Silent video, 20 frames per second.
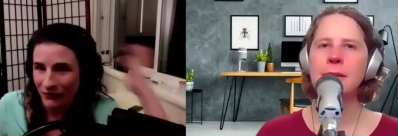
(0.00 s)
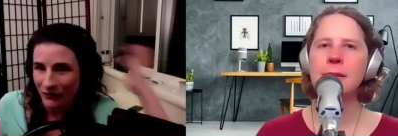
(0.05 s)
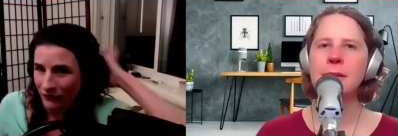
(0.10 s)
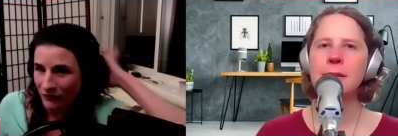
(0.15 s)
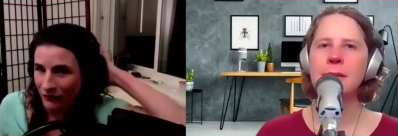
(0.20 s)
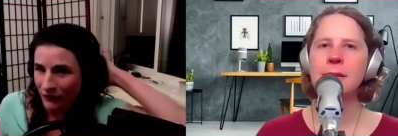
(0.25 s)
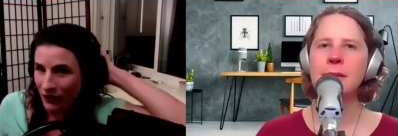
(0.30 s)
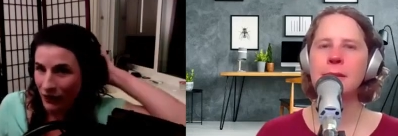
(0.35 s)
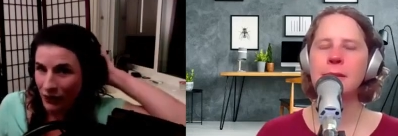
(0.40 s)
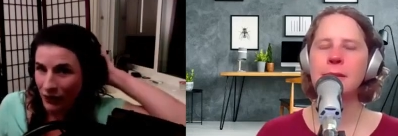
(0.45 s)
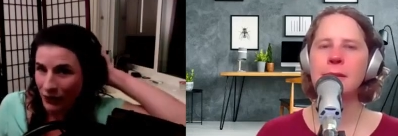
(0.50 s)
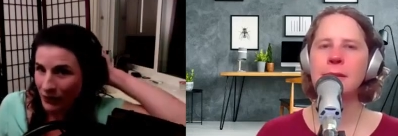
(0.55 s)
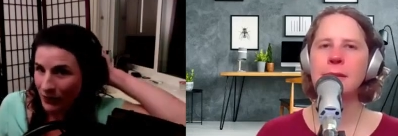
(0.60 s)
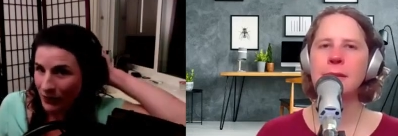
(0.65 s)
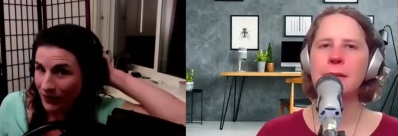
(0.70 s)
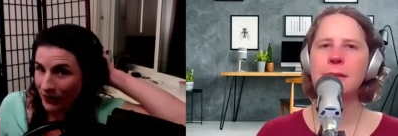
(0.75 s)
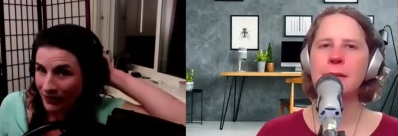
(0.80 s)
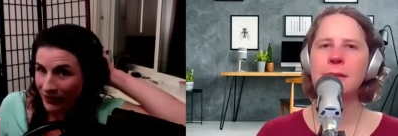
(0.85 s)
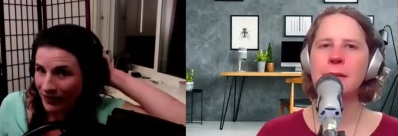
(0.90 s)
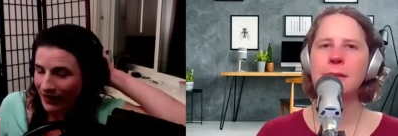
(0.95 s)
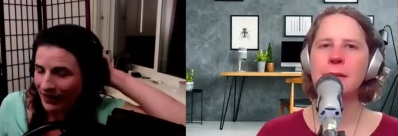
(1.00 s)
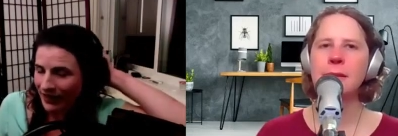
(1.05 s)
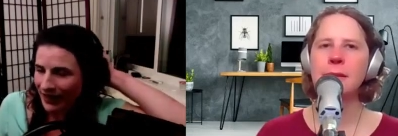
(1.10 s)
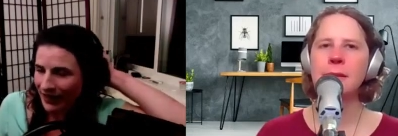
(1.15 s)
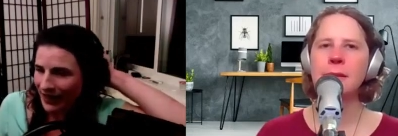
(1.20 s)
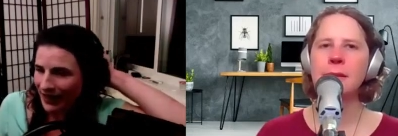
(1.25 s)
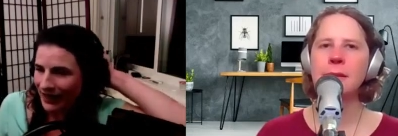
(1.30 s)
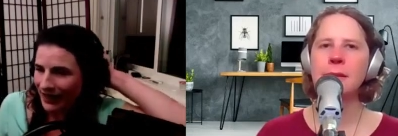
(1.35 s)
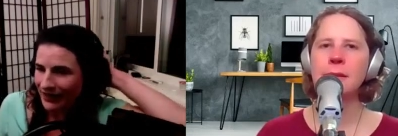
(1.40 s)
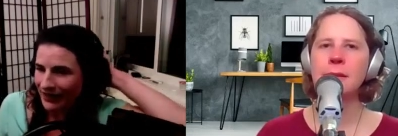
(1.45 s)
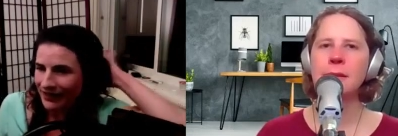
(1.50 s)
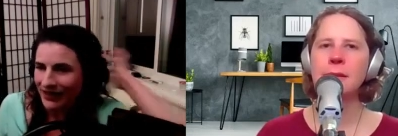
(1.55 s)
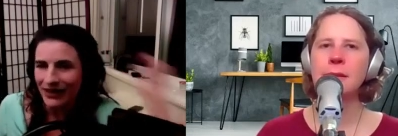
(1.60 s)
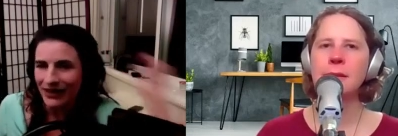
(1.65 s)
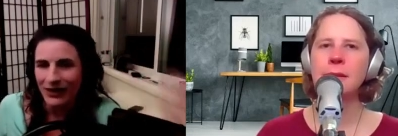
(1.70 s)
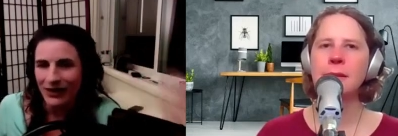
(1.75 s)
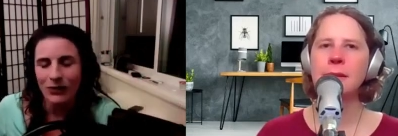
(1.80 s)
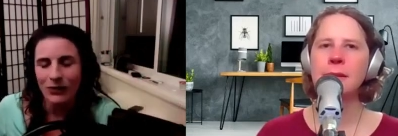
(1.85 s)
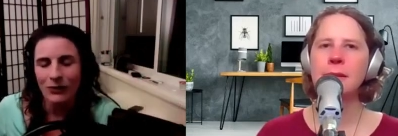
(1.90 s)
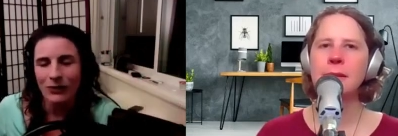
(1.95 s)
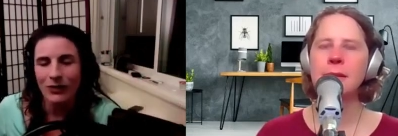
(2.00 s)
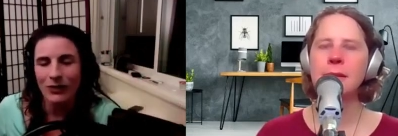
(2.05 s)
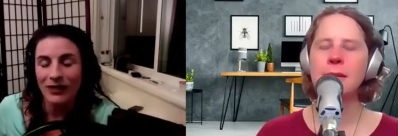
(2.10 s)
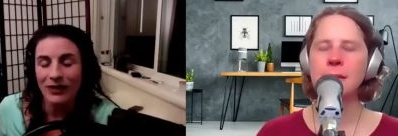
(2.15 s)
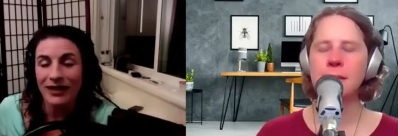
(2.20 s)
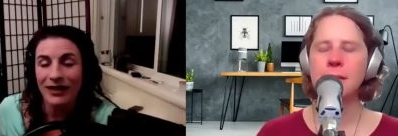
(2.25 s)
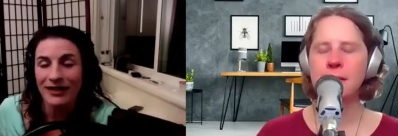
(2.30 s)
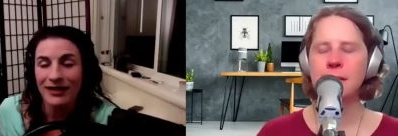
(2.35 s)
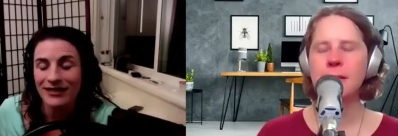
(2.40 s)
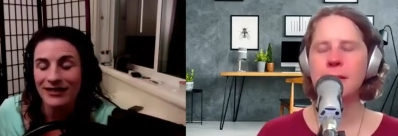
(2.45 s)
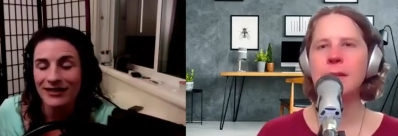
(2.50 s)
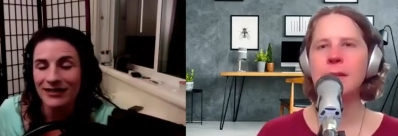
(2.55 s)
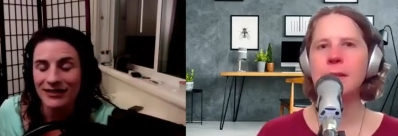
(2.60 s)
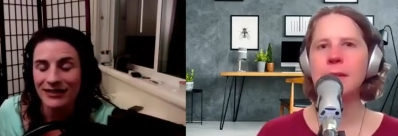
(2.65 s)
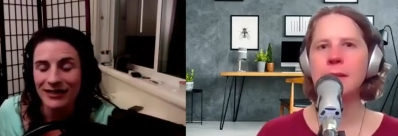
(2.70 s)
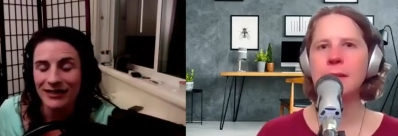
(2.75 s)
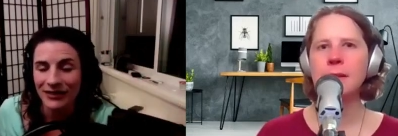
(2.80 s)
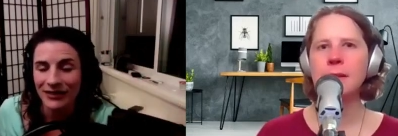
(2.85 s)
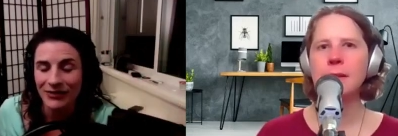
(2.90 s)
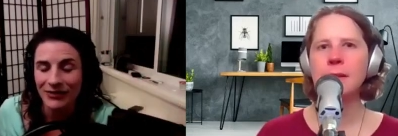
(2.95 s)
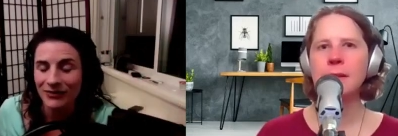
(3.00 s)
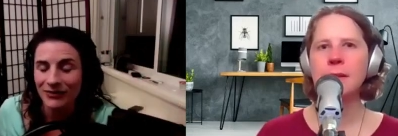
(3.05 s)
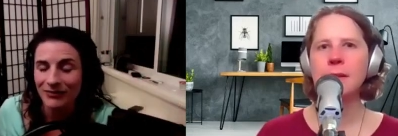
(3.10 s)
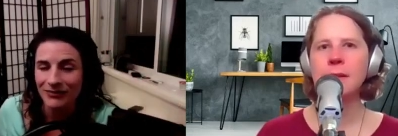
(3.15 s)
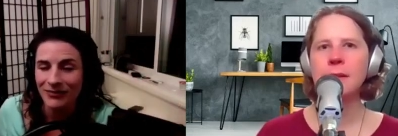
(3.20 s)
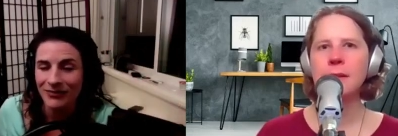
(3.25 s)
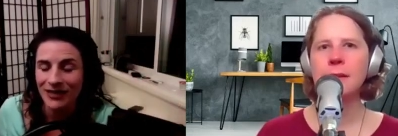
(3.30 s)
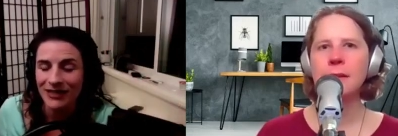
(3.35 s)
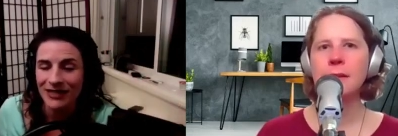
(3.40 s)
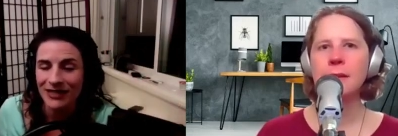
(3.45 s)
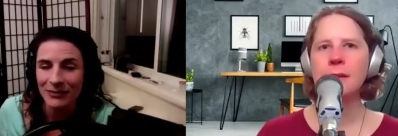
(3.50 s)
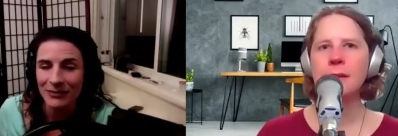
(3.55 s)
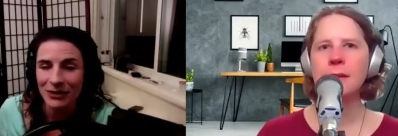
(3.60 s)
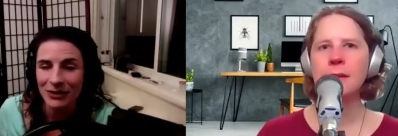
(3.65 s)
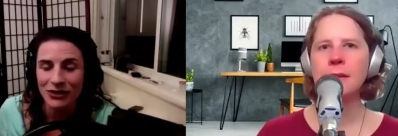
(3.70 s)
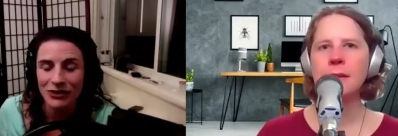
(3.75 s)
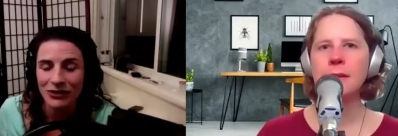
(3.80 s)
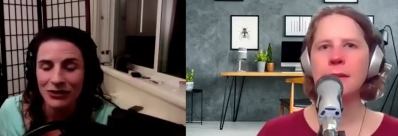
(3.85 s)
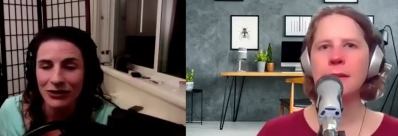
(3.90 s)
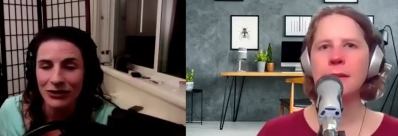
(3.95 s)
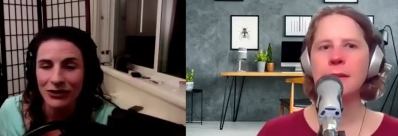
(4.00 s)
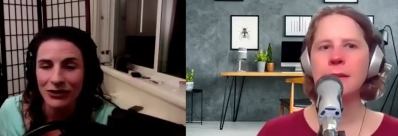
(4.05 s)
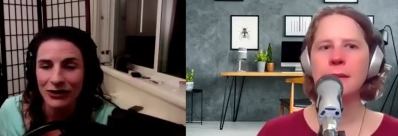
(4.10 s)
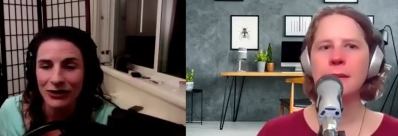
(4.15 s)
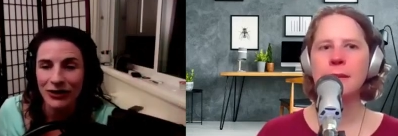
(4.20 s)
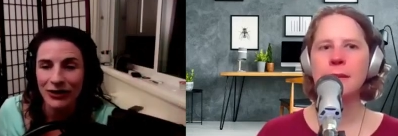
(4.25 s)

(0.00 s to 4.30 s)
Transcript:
Speaker 1: Very quickly, I realized, you know, as I mentioned earlier, I